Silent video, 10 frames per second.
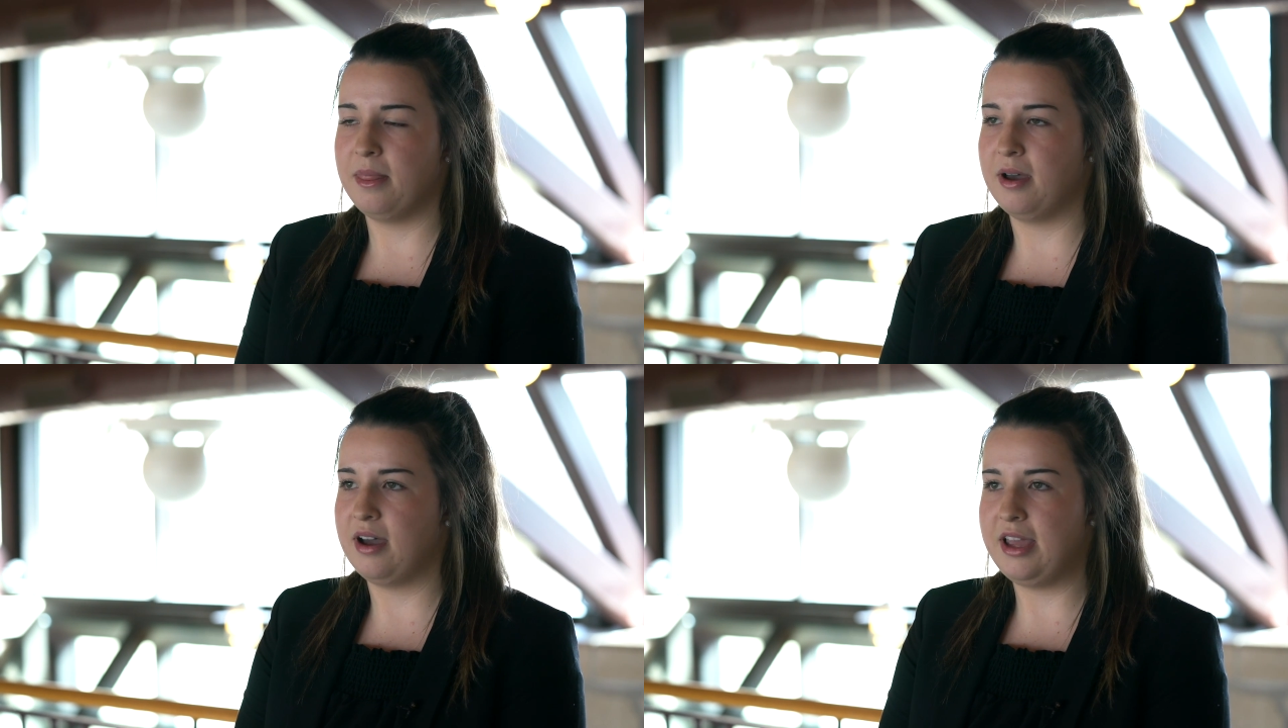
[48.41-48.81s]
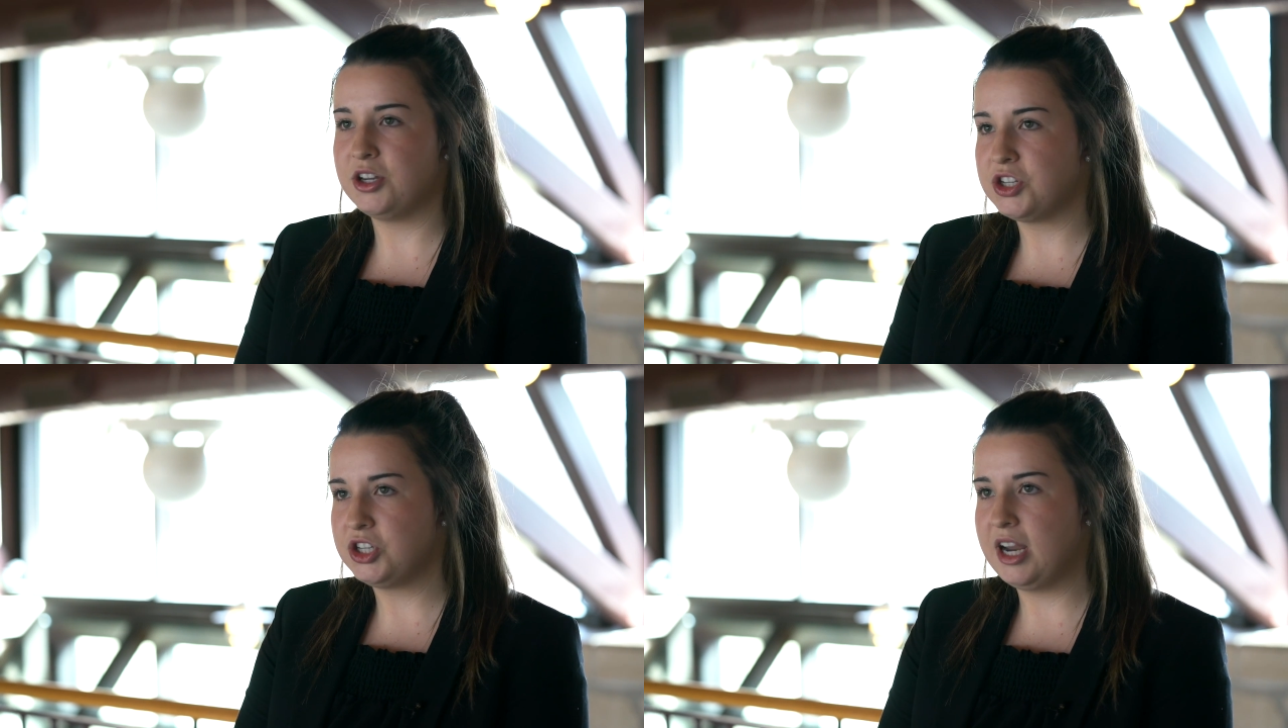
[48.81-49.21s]
the
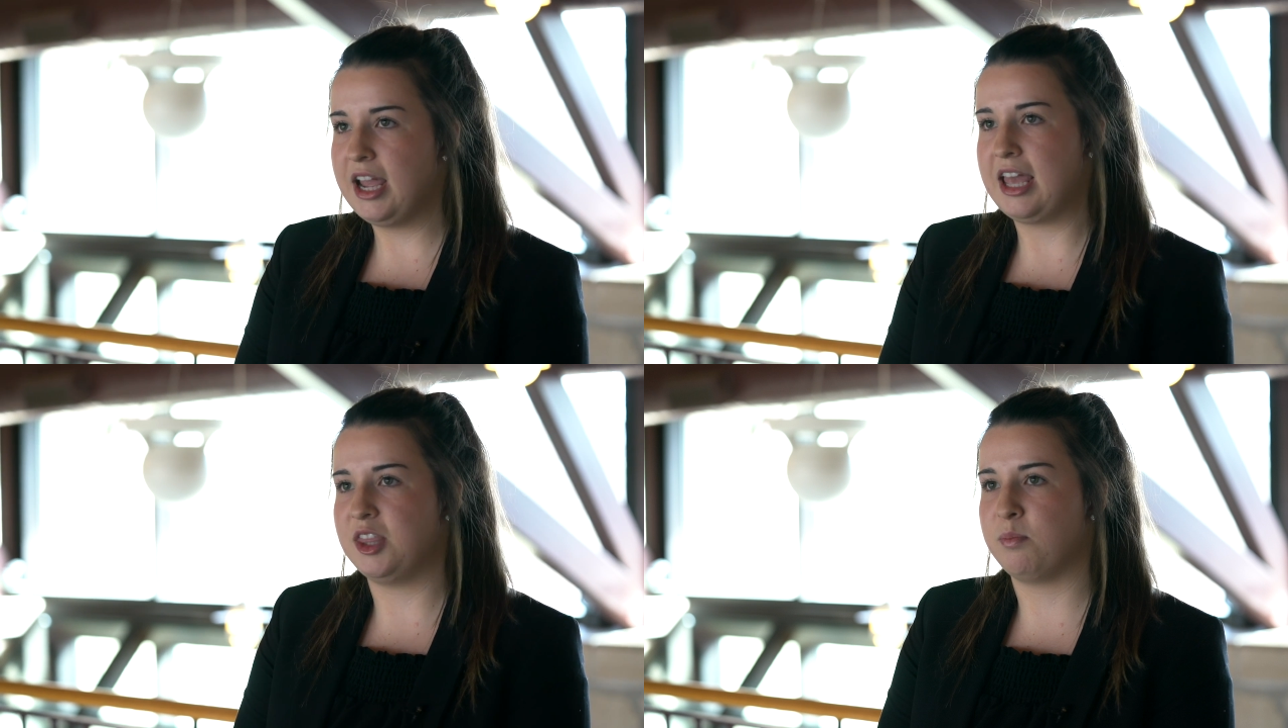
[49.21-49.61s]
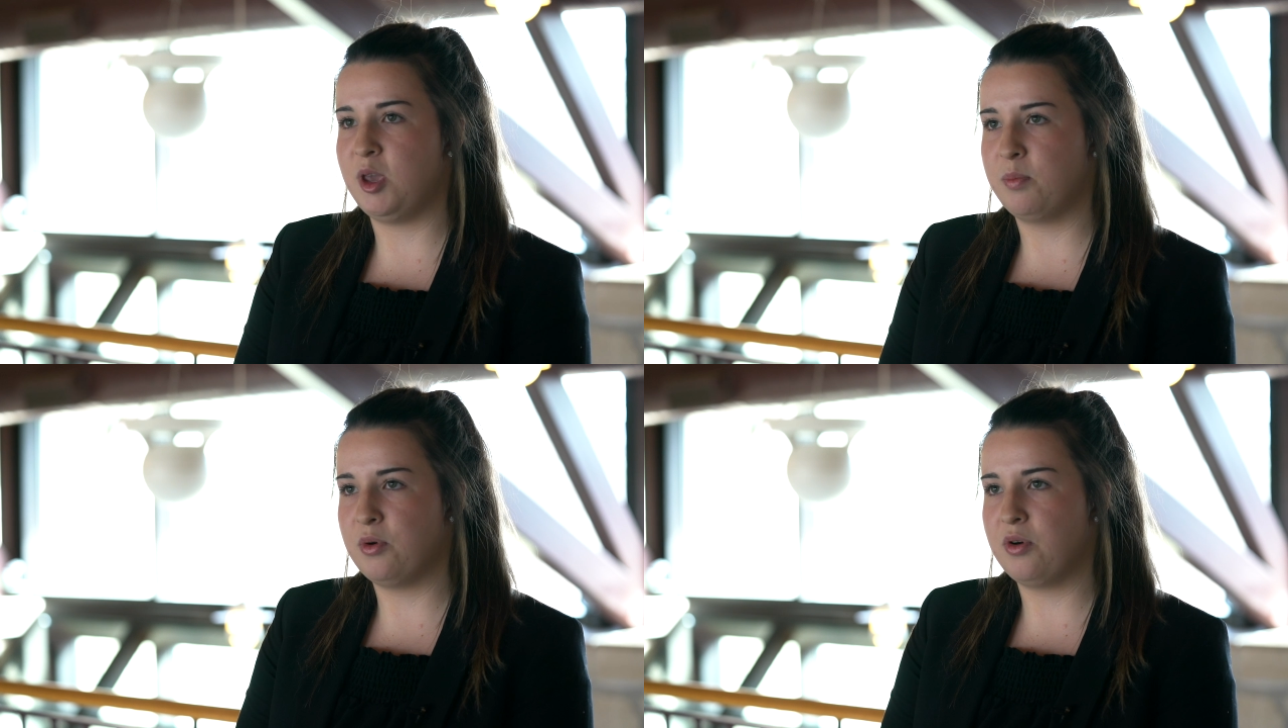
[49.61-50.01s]
industry and the
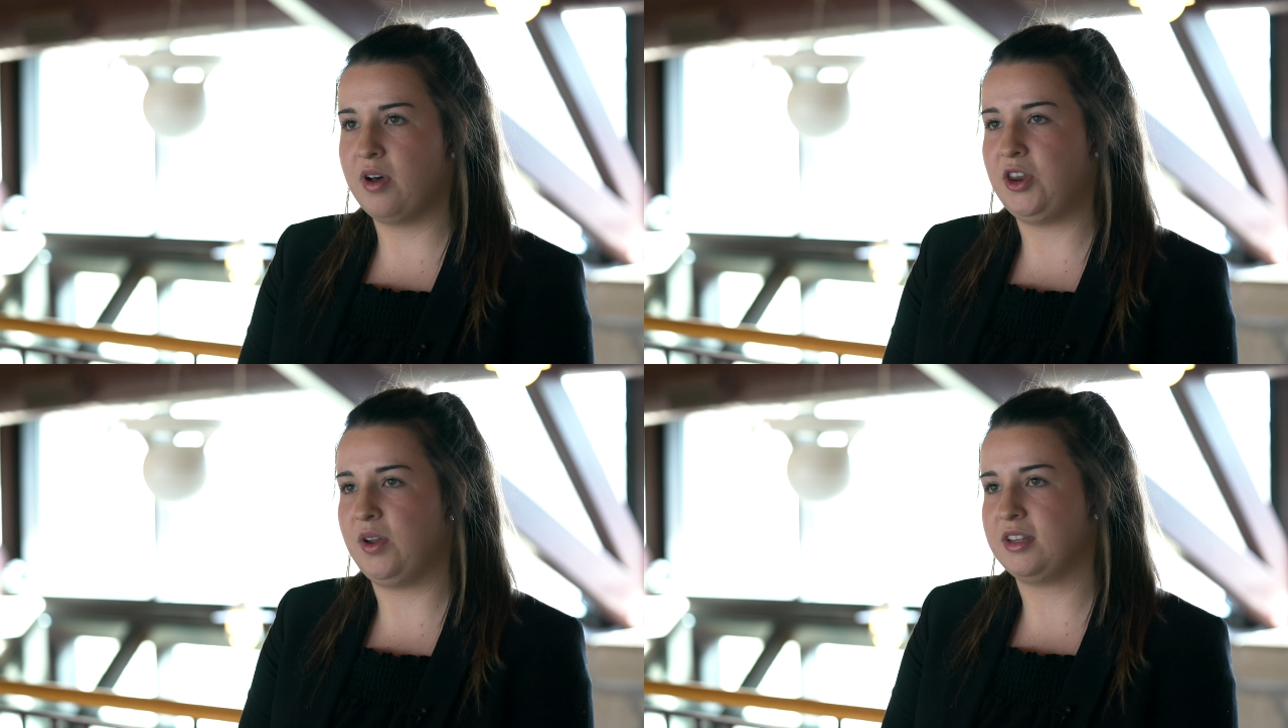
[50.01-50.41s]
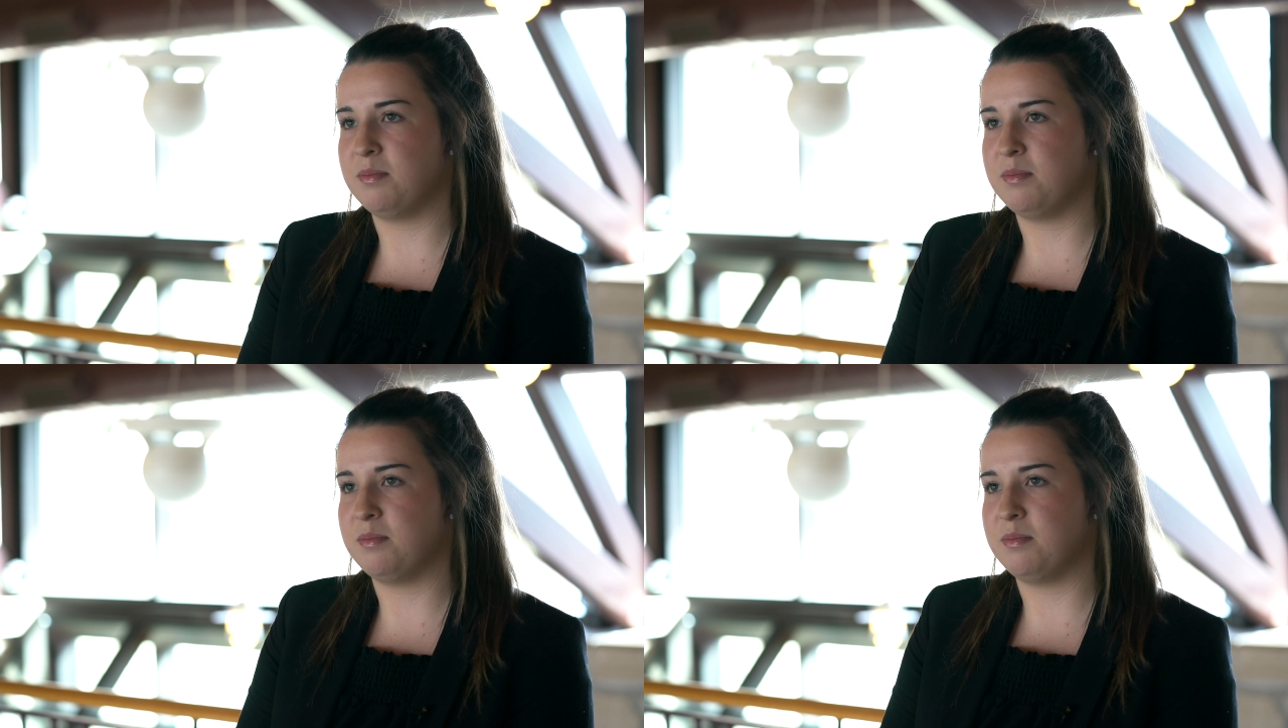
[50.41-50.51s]
people and you get